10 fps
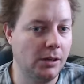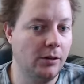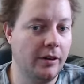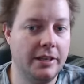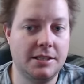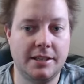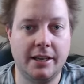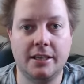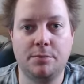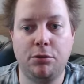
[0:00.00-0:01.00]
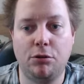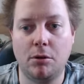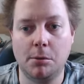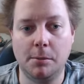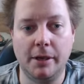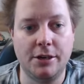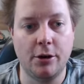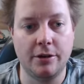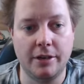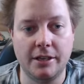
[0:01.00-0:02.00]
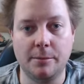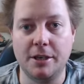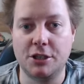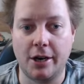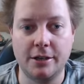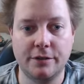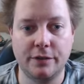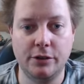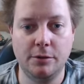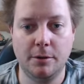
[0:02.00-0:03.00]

A lot of these settings probably don't need to be changed for you,